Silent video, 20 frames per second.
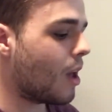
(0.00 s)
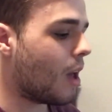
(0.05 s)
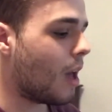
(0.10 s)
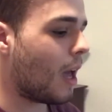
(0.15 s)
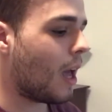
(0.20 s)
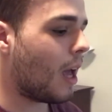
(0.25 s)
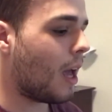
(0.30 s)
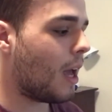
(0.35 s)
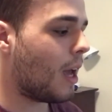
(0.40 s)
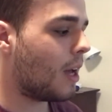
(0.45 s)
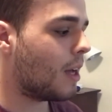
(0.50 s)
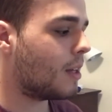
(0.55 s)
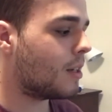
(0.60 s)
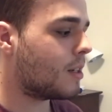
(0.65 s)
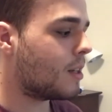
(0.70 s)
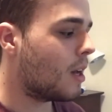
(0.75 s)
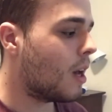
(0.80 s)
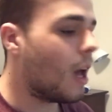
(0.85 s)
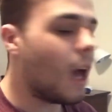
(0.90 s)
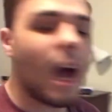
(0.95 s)
And
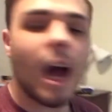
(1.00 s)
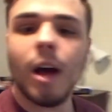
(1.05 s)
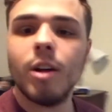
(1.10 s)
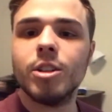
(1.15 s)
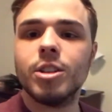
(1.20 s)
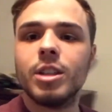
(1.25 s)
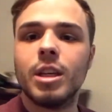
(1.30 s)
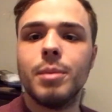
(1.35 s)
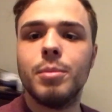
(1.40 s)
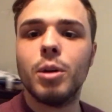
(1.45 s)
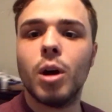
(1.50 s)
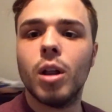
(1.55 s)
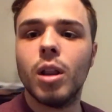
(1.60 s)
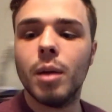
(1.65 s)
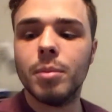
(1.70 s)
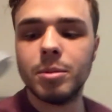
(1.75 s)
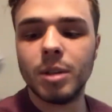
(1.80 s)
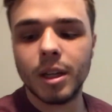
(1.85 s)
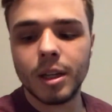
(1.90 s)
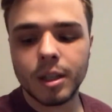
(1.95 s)
I'll just keep you all
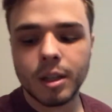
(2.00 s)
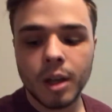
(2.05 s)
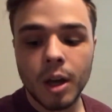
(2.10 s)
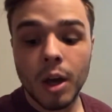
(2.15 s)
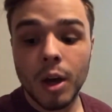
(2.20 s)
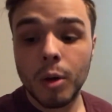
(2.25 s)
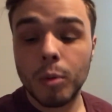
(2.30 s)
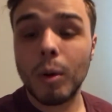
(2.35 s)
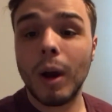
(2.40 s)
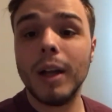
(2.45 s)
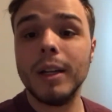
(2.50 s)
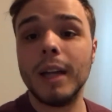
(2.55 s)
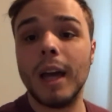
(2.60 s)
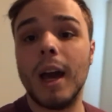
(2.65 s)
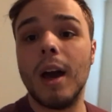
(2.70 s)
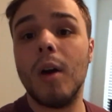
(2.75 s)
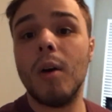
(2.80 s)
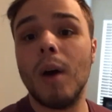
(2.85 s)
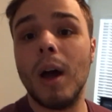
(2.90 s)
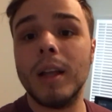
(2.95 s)
updated. Right
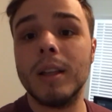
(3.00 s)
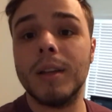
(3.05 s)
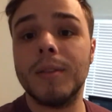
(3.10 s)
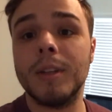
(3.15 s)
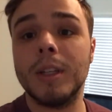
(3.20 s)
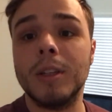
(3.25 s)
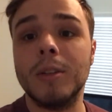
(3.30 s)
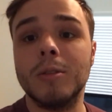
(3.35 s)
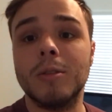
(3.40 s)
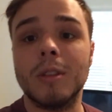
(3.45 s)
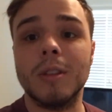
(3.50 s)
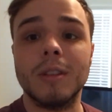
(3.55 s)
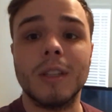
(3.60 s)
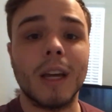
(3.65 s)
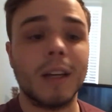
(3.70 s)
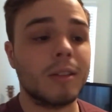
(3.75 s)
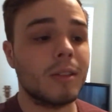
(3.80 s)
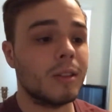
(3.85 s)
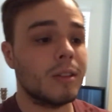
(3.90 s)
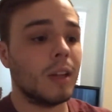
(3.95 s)
now, I live in Houston,
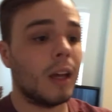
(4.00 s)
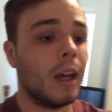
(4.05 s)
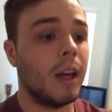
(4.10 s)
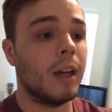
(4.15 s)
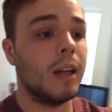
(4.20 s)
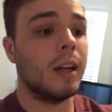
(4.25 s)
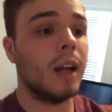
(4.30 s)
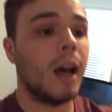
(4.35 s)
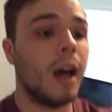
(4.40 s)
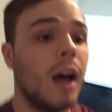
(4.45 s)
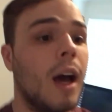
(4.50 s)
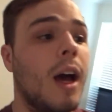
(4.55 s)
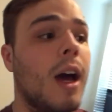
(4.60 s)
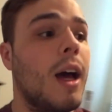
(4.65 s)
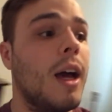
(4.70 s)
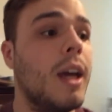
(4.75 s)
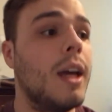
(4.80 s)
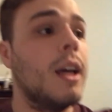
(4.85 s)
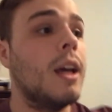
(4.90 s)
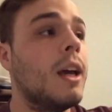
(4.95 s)
Texas, and
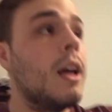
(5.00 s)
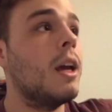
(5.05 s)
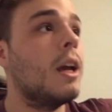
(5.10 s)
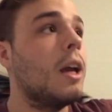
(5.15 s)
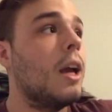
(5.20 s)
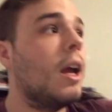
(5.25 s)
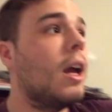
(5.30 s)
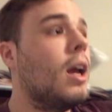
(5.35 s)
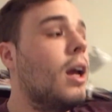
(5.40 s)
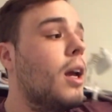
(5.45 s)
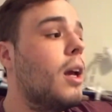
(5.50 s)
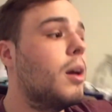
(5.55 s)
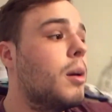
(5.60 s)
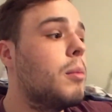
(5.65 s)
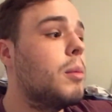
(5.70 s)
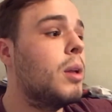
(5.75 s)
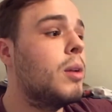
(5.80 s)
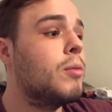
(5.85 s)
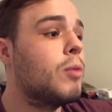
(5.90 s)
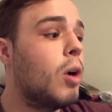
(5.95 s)
I am
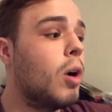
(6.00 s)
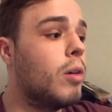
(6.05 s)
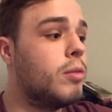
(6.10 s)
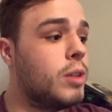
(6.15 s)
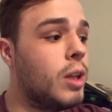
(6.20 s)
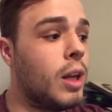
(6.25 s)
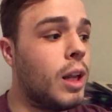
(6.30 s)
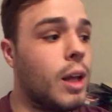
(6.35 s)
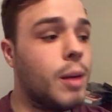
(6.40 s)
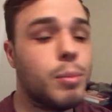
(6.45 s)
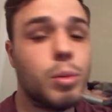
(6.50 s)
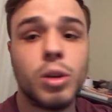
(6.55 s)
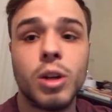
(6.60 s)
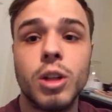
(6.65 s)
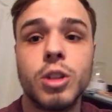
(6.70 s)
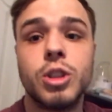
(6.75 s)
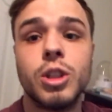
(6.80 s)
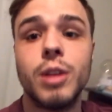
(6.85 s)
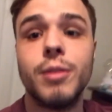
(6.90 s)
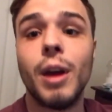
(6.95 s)
involved in a
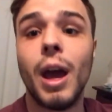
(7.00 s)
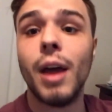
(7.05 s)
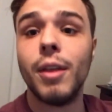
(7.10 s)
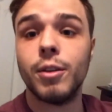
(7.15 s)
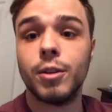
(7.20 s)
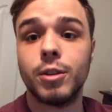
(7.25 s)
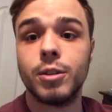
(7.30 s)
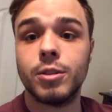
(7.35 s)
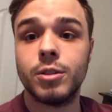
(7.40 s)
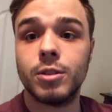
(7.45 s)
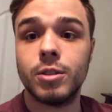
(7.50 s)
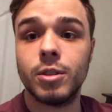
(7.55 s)
production of Heathers.